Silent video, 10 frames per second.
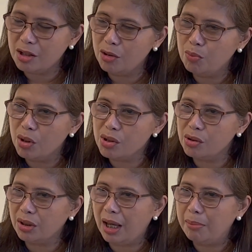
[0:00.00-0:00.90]
Bosco
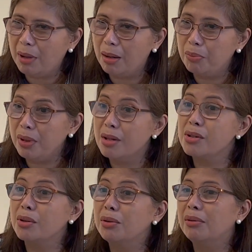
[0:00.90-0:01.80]
came up with the
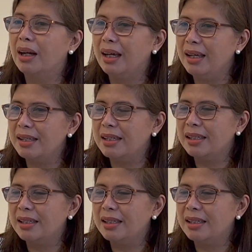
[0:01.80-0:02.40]
Soul Rice.